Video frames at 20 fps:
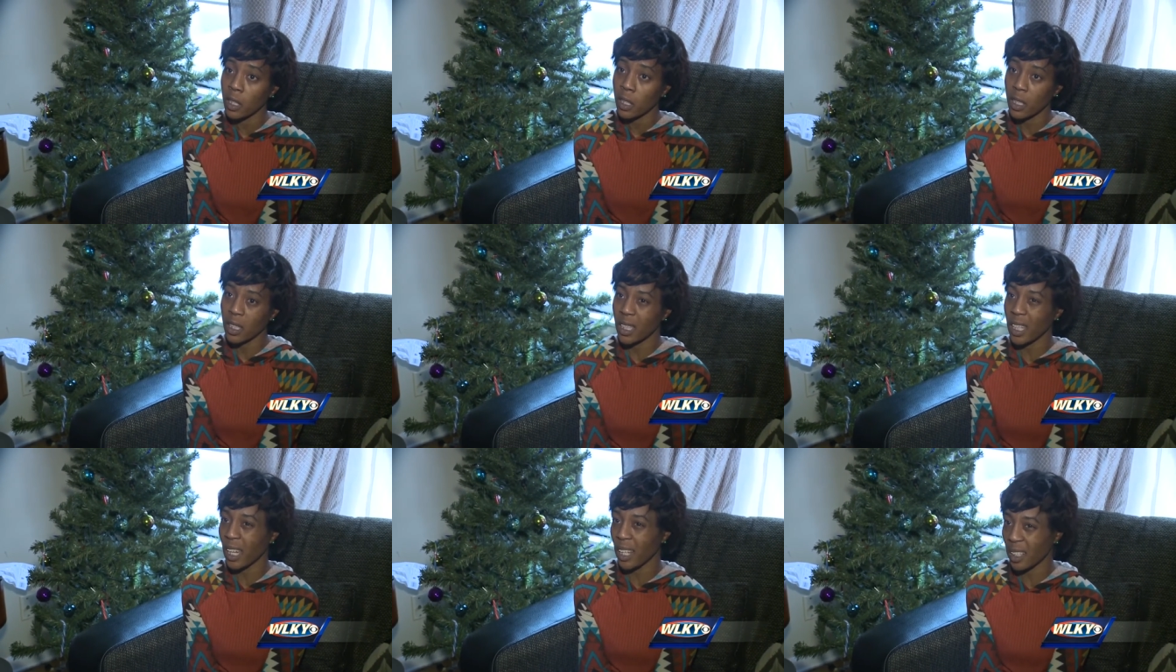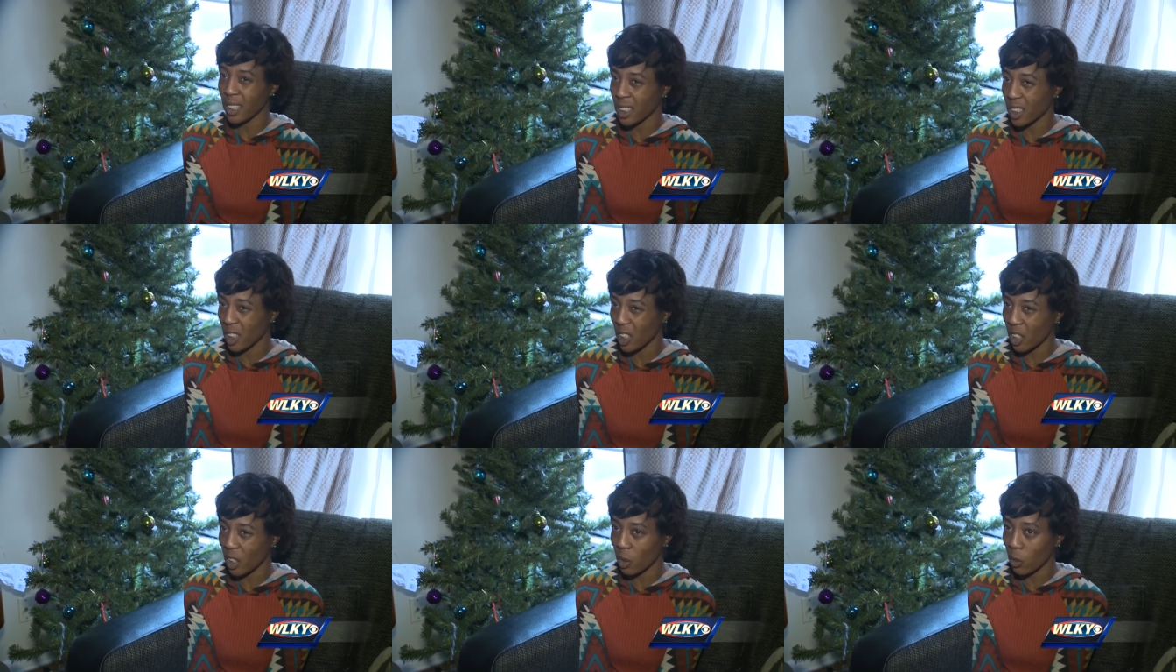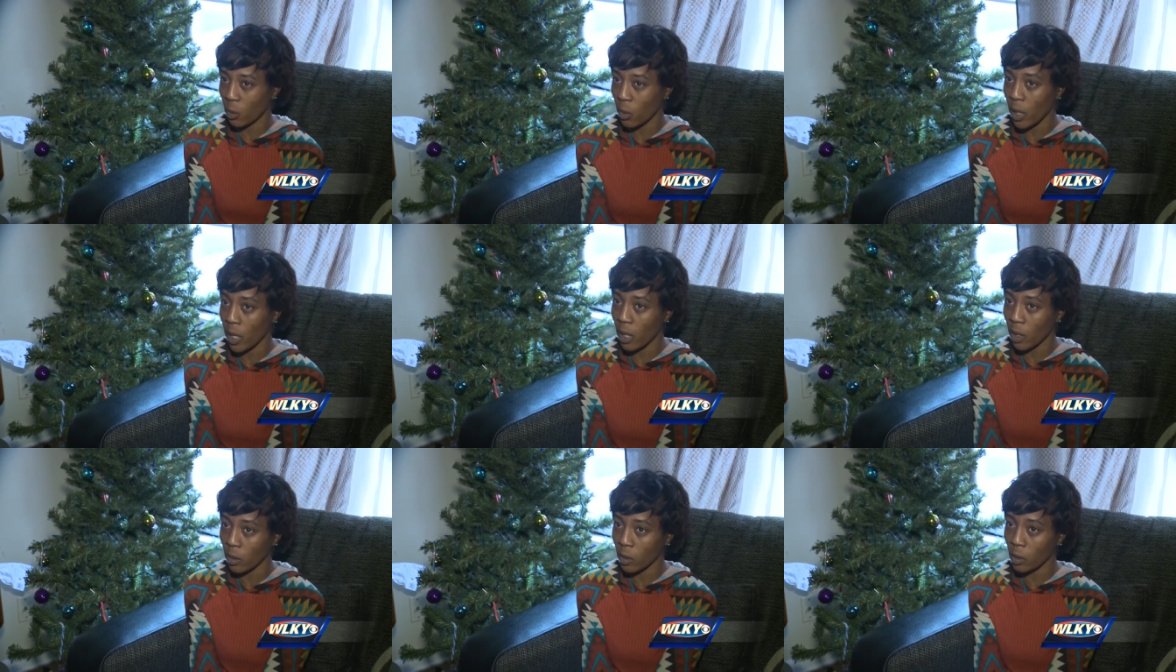he kind of stuck
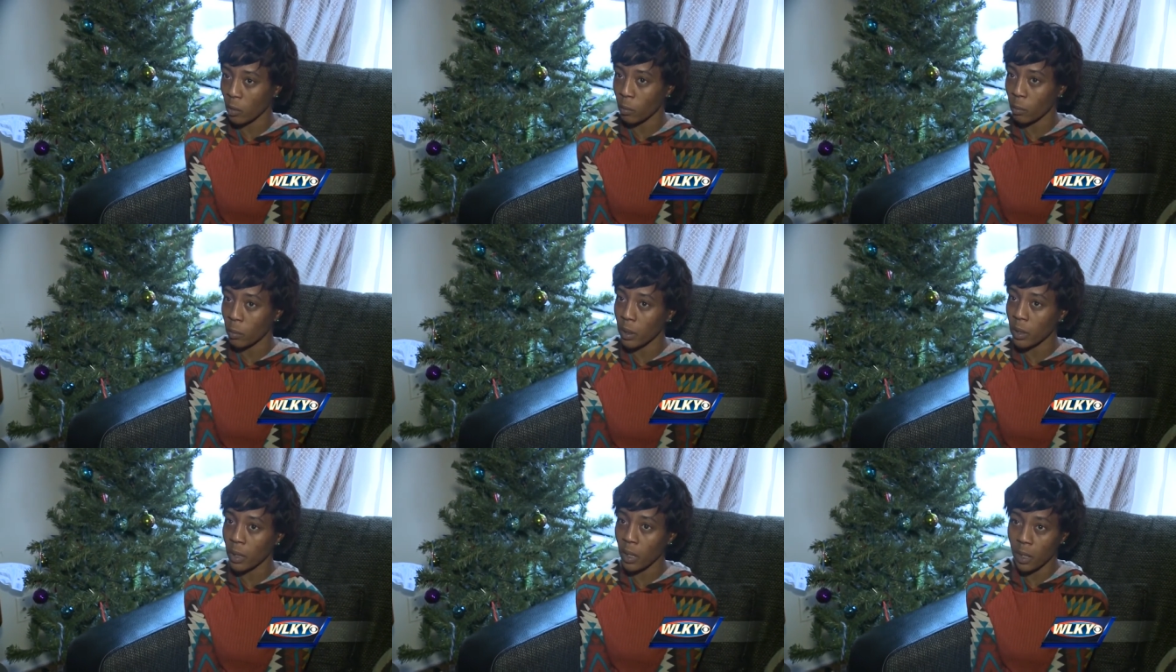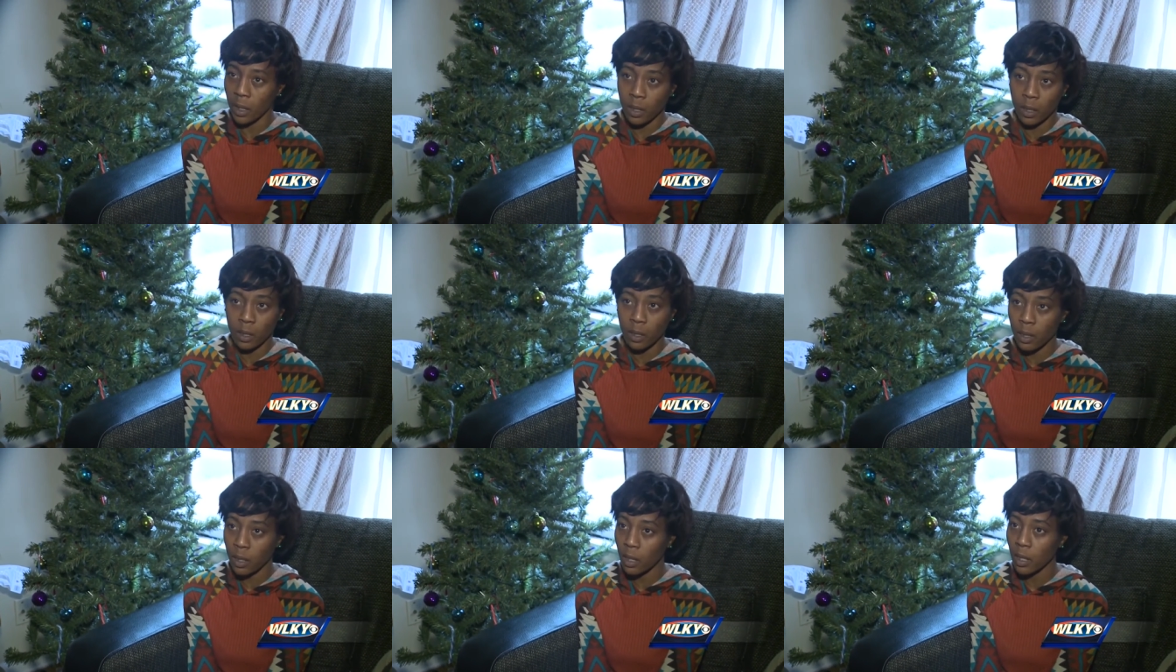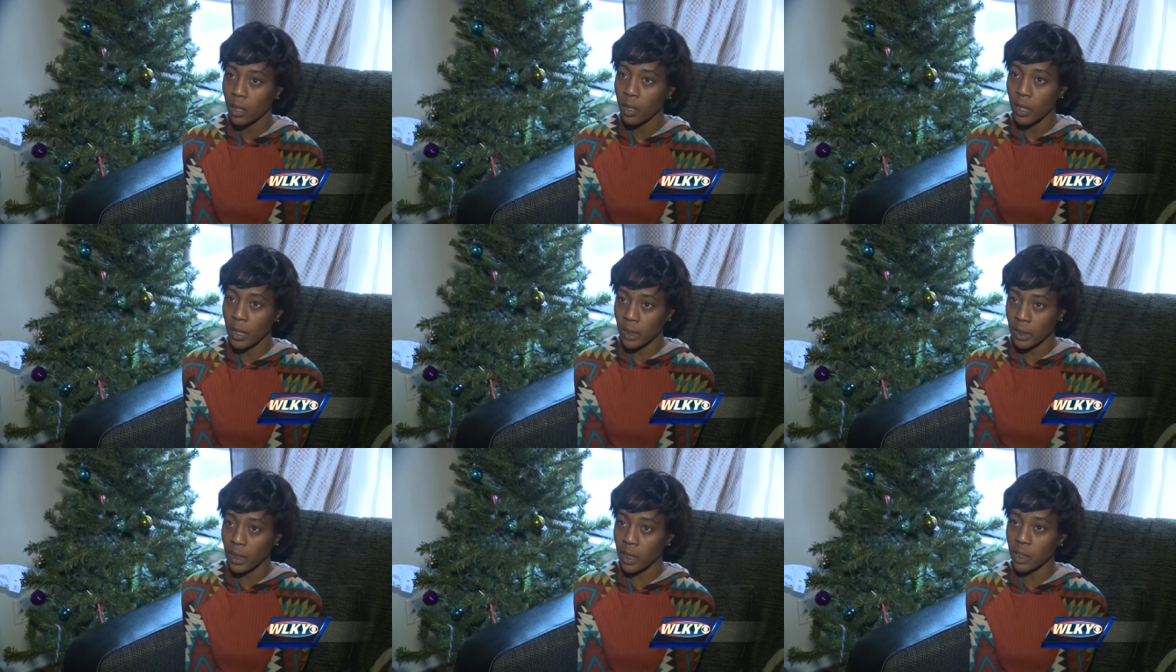around them and then
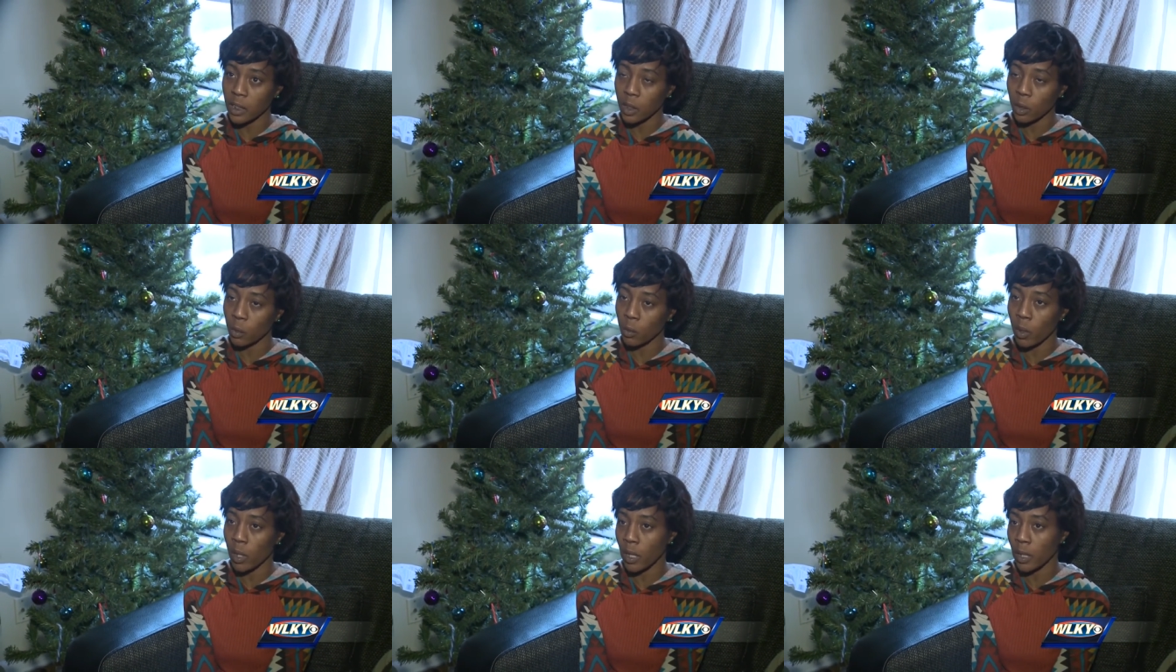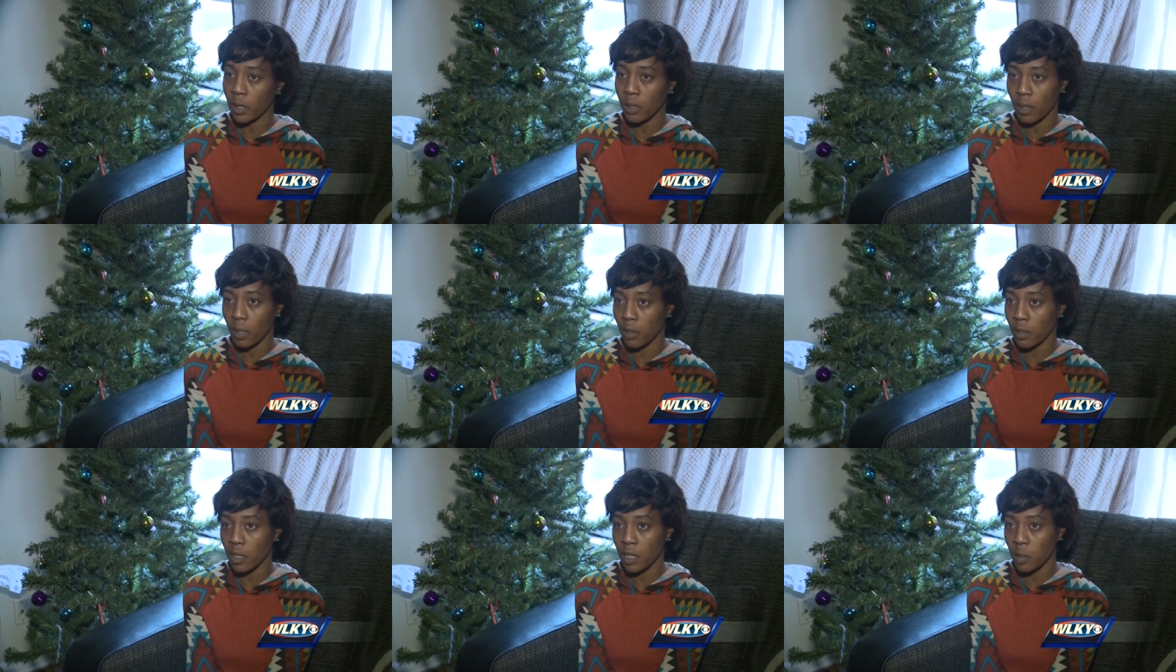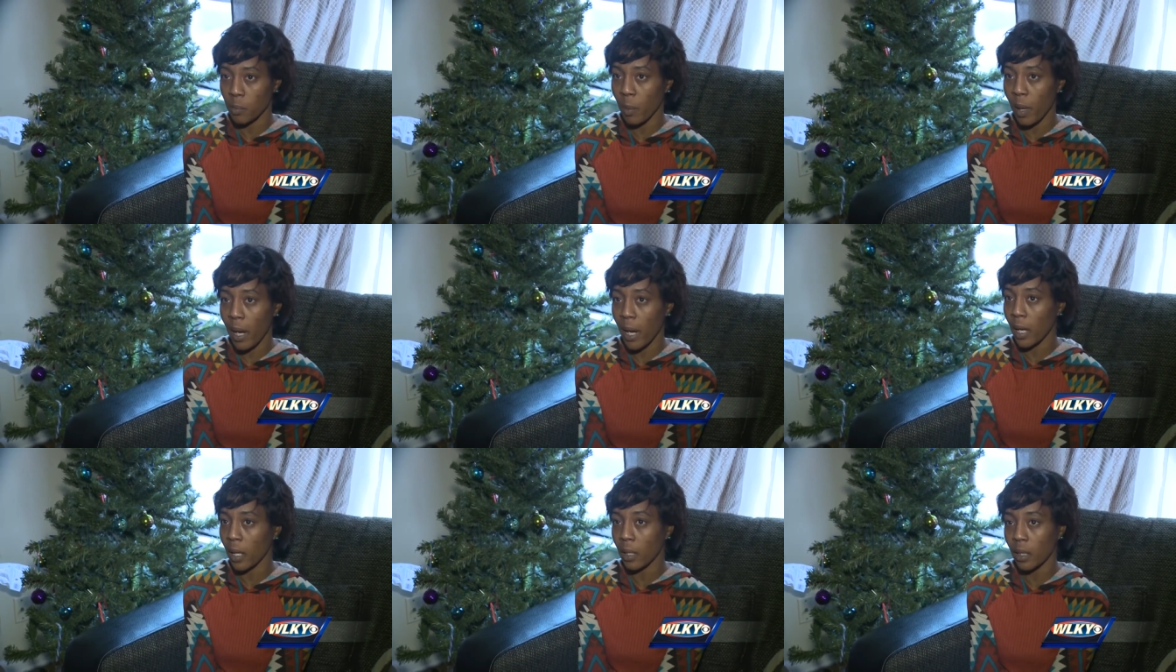they said so Ronnie turned his
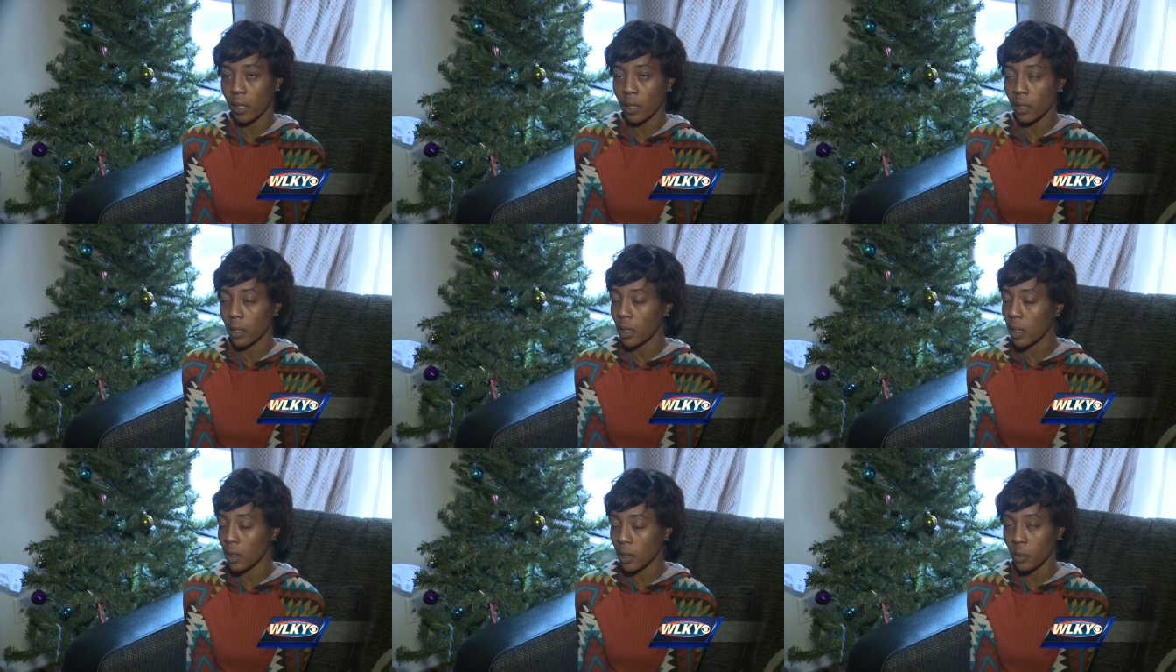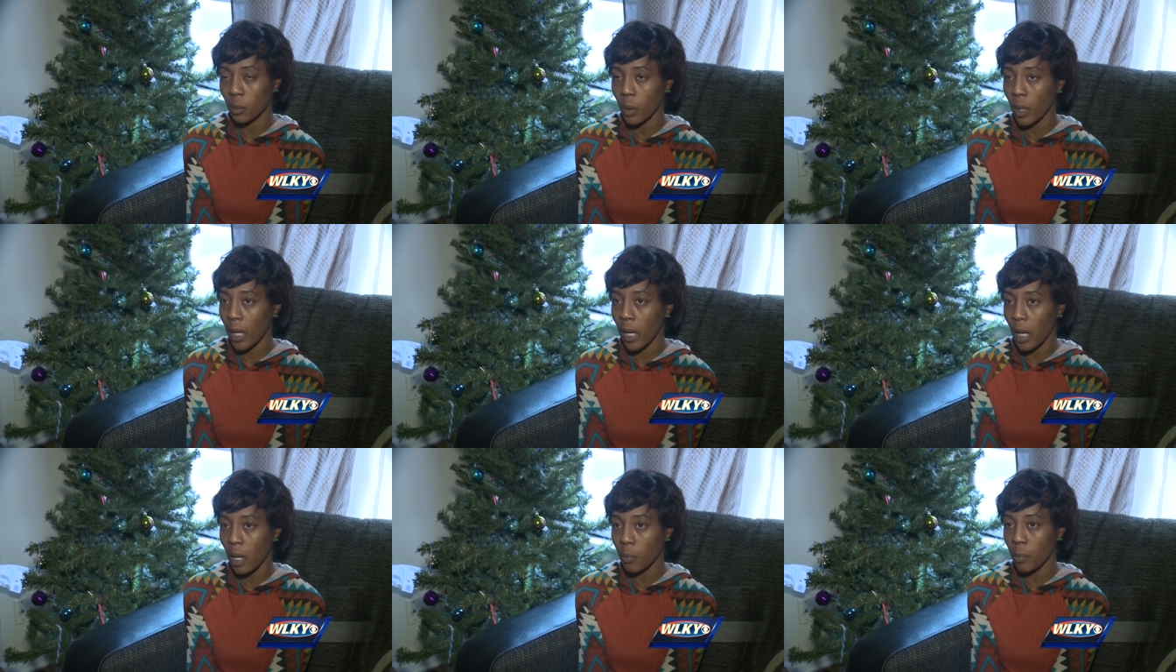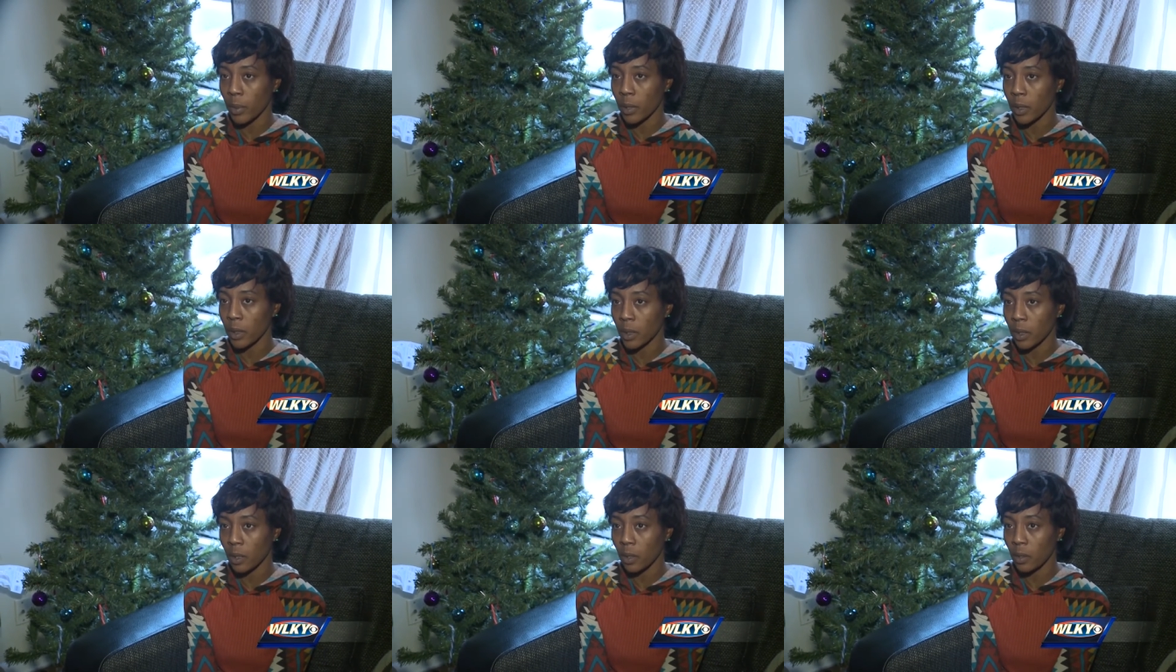back. That's what happened. So.